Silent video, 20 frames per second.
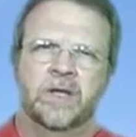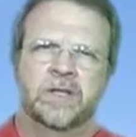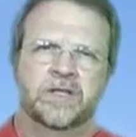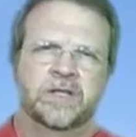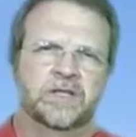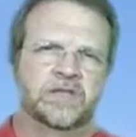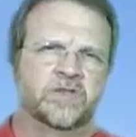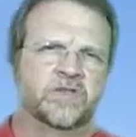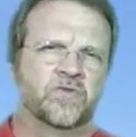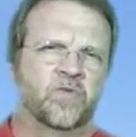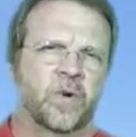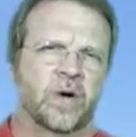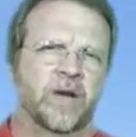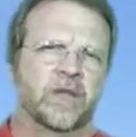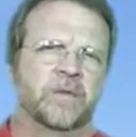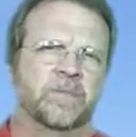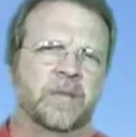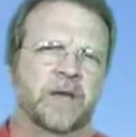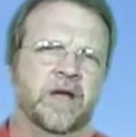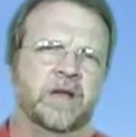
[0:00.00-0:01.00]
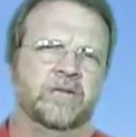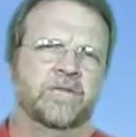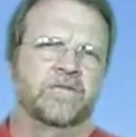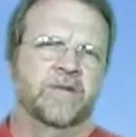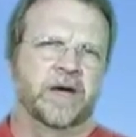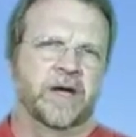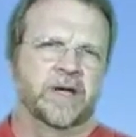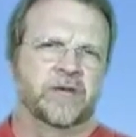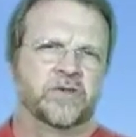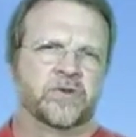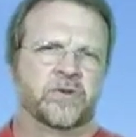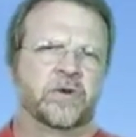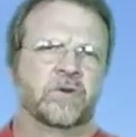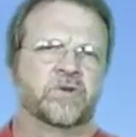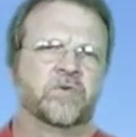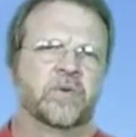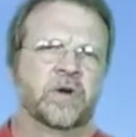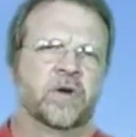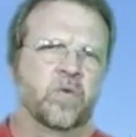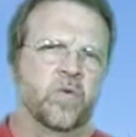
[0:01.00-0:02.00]
This is why the
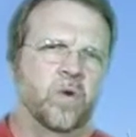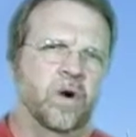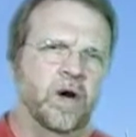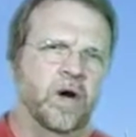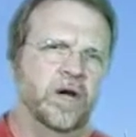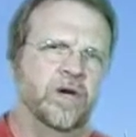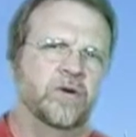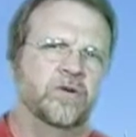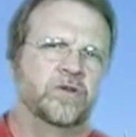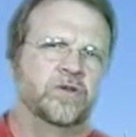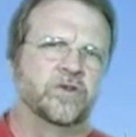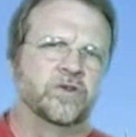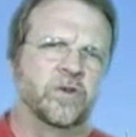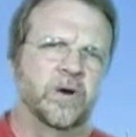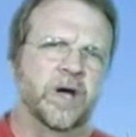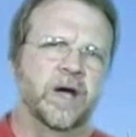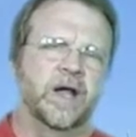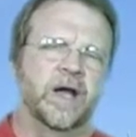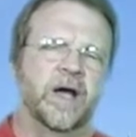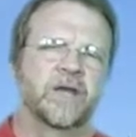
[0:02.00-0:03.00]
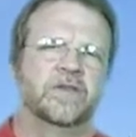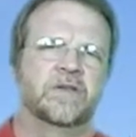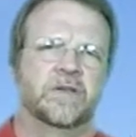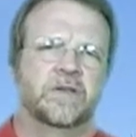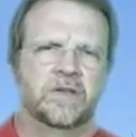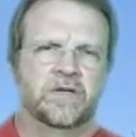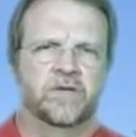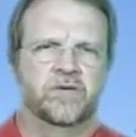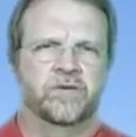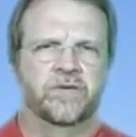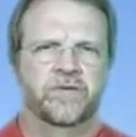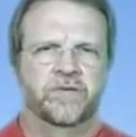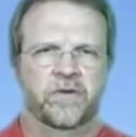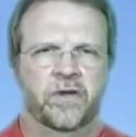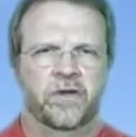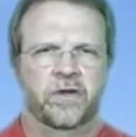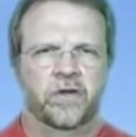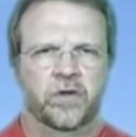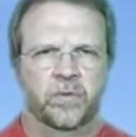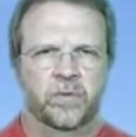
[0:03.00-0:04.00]
manufacturers require you to drain out the initial
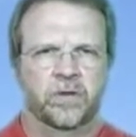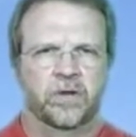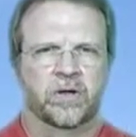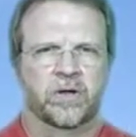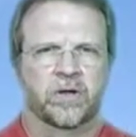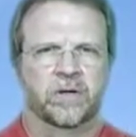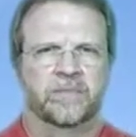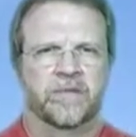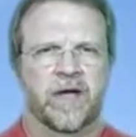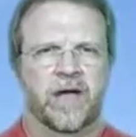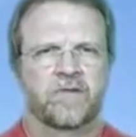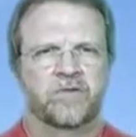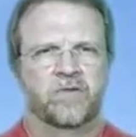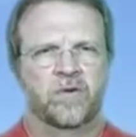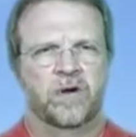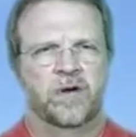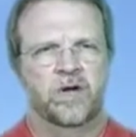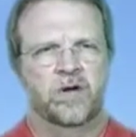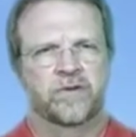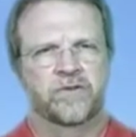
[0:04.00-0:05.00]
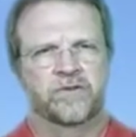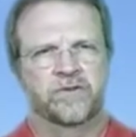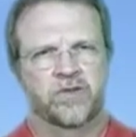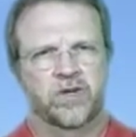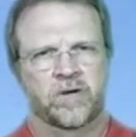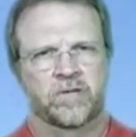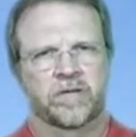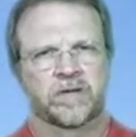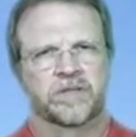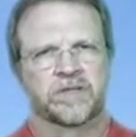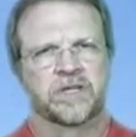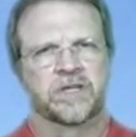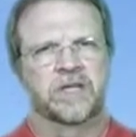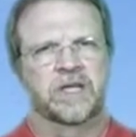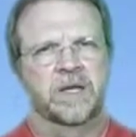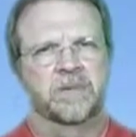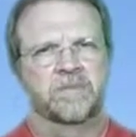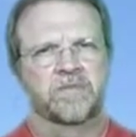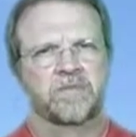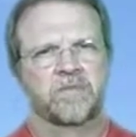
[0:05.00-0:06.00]
fill of lubricant after a year of service to
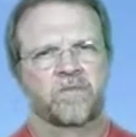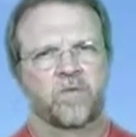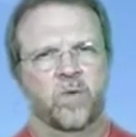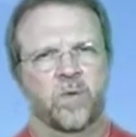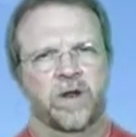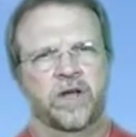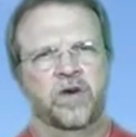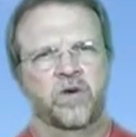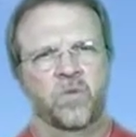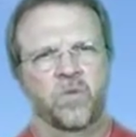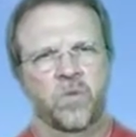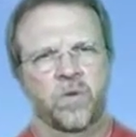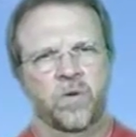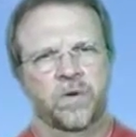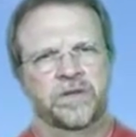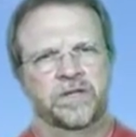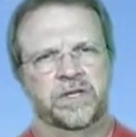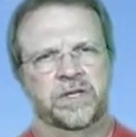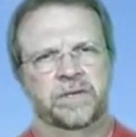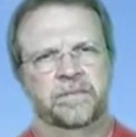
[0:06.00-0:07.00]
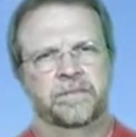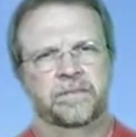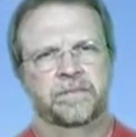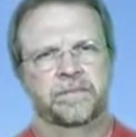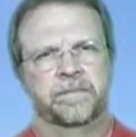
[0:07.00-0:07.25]
keep from voiding your warranty.